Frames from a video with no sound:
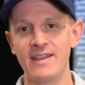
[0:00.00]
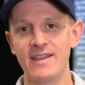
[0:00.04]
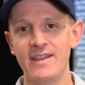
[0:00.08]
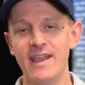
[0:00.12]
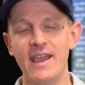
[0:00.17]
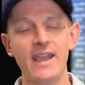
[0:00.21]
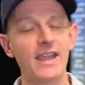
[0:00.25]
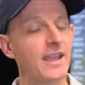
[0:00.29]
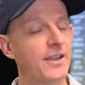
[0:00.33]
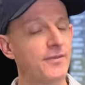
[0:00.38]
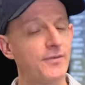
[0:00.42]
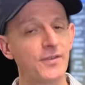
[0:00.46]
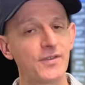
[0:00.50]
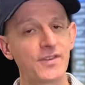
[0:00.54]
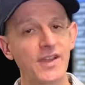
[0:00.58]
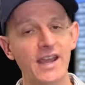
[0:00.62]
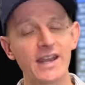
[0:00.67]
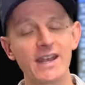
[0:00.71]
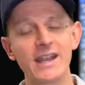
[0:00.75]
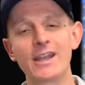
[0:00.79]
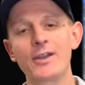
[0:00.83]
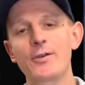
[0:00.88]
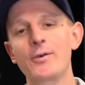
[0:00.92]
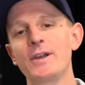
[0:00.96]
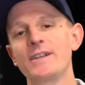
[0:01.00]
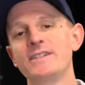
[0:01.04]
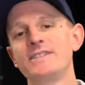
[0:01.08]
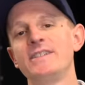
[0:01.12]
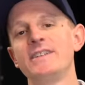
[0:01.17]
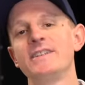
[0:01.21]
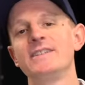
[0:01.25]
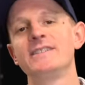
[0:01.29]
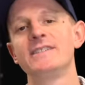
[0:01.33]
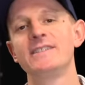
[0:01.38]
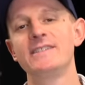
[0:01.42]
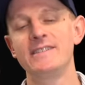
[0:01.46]
Hey, if you've got any
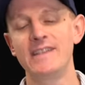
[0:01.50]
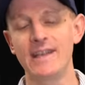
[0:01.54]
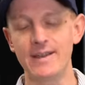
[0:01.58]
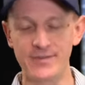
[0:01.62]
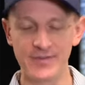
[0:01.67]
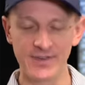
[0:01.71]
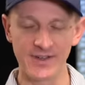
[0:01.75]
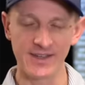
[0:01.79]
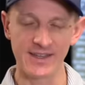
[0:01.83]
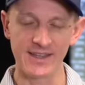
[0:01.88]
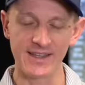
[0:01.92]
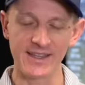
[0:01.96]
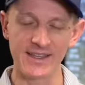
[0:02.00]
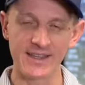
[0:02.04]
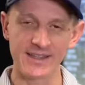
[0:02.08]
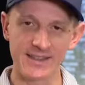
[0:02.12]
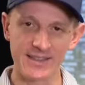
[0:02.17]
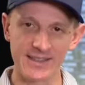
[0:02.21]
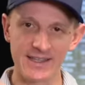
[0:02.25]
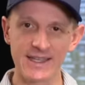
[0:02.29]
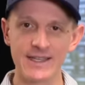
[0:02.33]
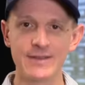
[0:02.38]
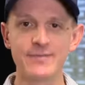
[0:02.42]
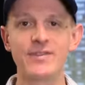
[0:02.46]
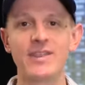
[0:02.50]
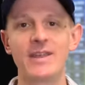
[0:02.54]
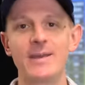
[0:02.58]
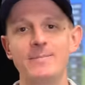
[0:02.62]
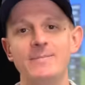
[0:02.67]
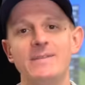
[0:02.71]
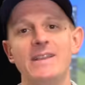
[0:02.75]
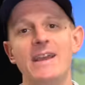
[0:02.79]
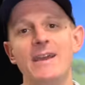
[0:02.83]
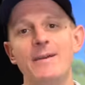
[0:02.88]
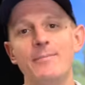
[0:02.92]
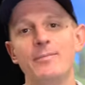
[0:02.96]
questions, definitely leave them
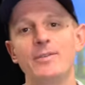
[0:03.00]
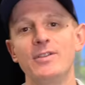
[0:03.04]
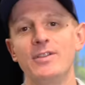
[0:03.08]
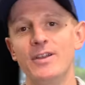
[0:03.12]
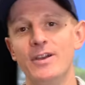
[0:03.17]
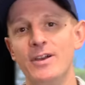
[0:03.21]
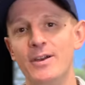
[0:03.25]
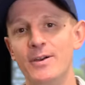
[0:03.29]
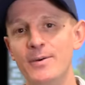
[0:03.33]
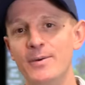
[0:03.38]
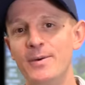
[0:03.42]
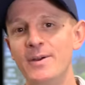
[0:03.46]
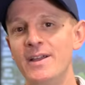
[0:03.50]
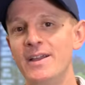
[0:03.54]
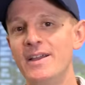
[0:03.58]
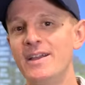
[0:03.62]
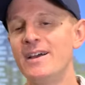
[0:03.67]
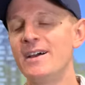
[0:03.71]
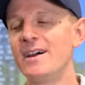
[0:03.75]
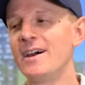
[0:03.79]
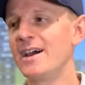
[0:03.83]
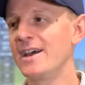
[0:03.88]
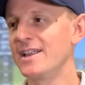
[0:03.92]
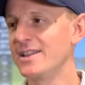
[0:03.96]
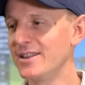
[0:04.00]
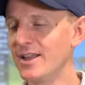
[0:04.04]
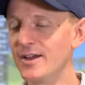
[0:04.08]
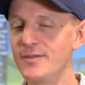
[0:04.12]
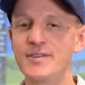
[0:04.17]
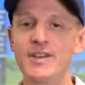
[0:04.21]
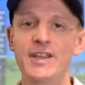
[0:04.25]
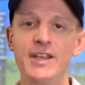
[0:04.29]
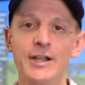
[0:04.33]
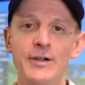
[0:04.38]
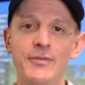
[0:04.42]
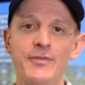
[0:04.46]
down below. I'd love
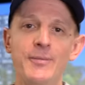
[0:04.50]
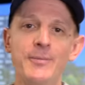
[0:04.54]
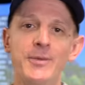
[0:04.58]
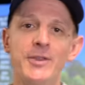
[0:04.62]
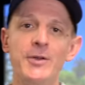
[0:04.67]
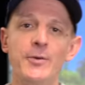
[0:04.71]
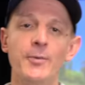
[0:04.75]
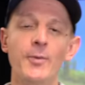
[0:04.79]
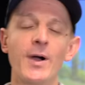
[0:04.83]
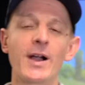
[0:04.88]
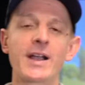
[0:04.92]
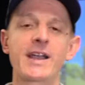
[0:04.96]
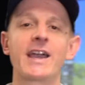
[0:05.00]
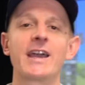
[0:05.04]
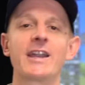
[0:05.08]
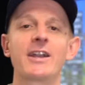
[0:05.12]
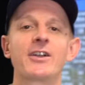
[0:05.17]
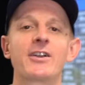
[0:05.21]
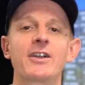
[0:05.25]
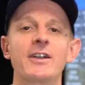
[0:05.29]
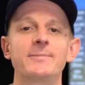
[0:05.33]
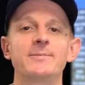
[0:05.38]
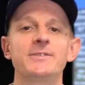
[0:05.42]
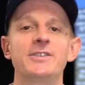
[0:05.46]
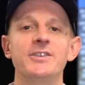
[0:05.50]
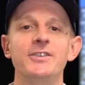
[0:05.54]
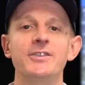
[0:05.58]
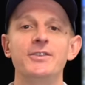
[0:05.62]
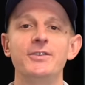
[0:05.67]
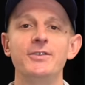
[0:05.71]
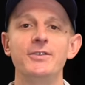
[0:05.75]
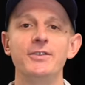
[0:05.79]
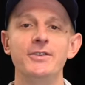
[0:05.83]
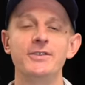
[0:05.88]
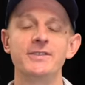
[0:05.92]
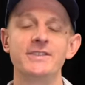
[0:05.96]
to hear from you. What kind of grips are you
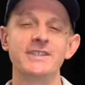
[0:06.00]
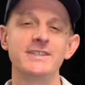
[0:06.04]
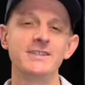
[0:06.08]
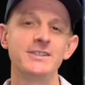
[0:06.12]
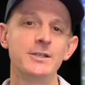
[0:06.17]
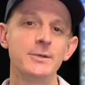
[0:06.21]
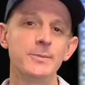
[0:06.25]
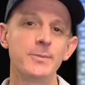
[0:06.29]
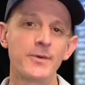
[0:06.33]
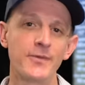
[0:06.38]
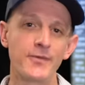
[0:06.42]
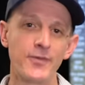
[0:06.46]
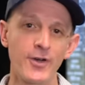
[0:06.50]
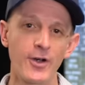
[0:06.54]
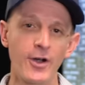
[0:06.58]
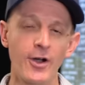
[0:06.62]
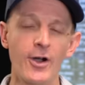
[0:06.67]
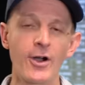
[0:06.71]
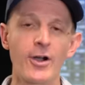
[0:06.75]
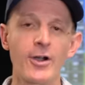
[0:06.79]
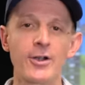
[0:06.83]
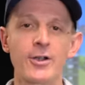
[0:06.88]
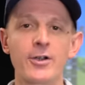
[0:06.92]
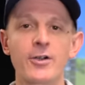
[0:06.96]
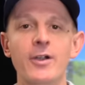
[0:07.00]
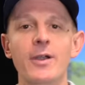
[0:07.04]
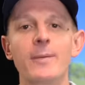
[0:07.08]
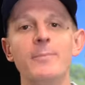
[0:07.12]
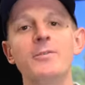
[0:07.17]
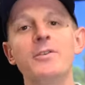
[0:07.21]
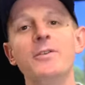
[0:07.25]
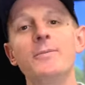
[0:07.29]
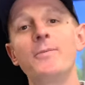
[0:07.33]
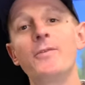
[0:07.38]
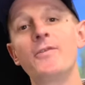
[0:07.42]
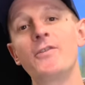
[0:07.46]
using? Do you prefer a harder grip?
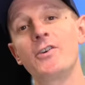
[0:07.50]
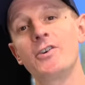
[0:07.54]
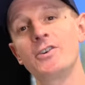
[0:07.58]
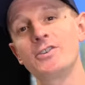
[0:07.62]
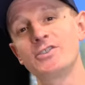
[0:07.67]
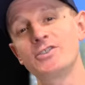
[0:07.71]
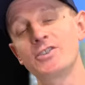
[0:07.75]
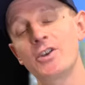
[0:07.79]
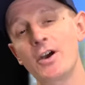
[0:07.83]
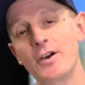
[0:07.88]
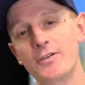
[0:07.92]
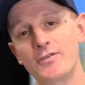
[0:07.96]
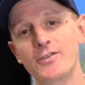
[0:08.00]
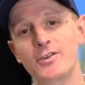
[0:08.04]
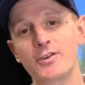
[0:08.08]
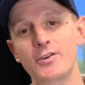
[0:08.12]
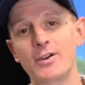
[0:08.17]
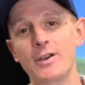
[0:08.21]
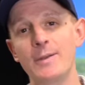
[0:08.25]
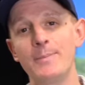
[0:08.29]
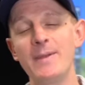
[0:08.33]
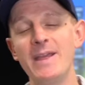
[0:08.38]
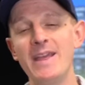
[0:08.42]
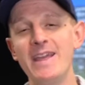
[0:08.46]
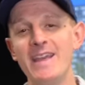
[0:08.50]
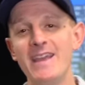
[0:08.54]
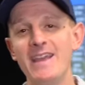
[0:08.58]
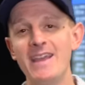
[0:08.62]
Do you prefer a softer grip?